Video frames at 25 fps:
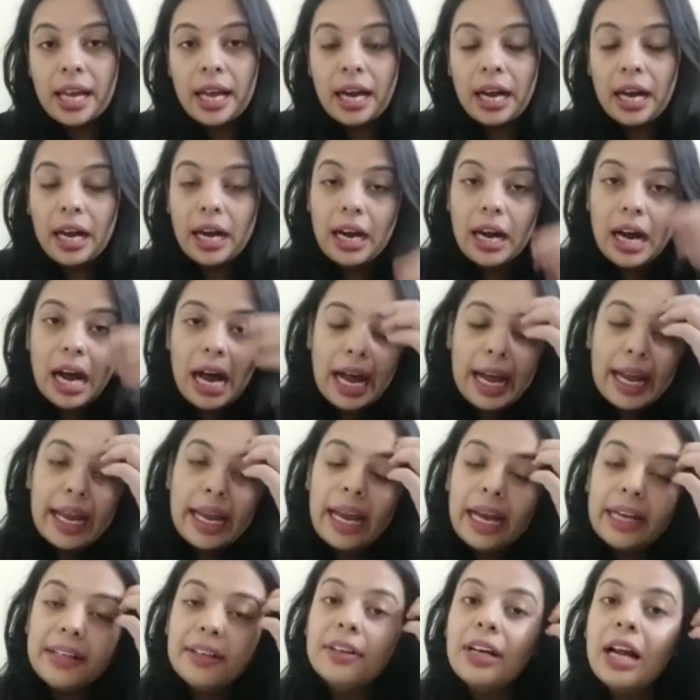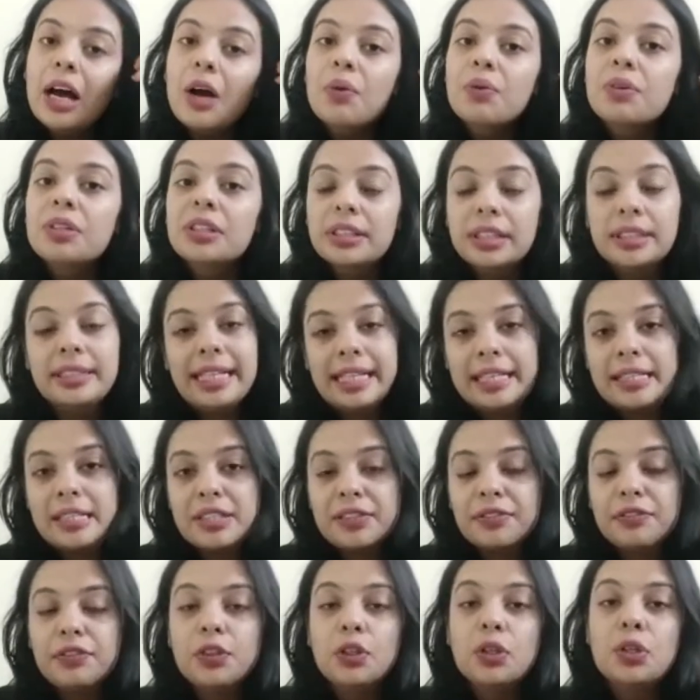I had around the
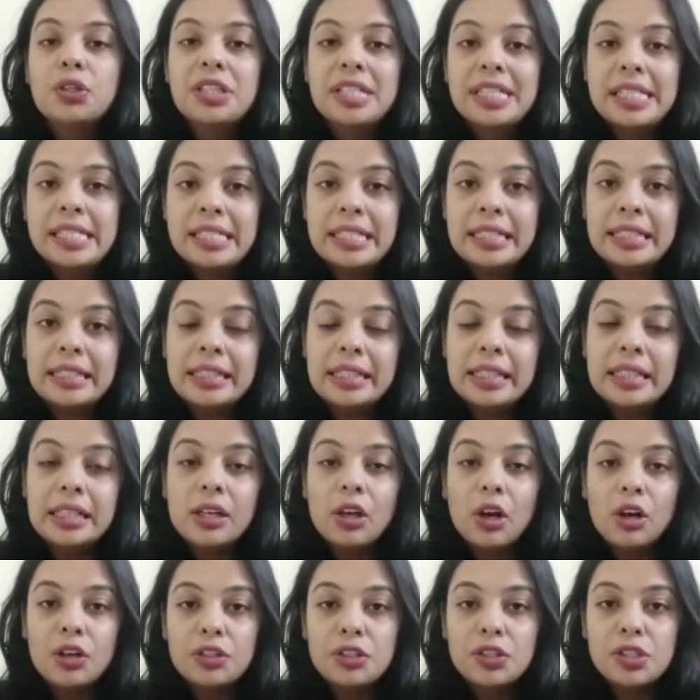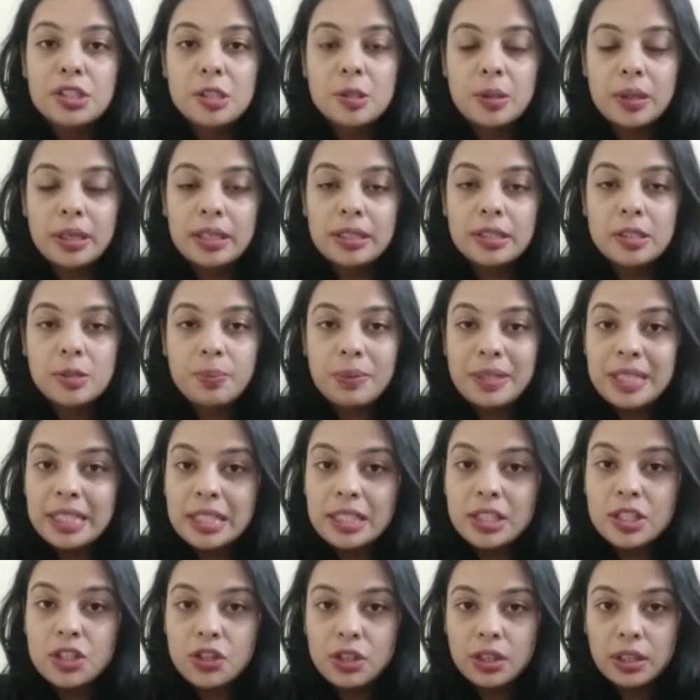TensorFlow recently launched a
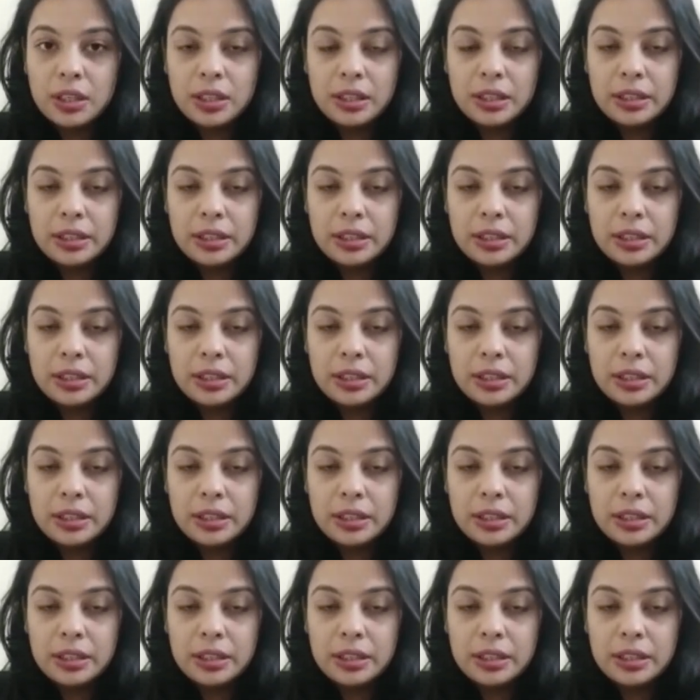speech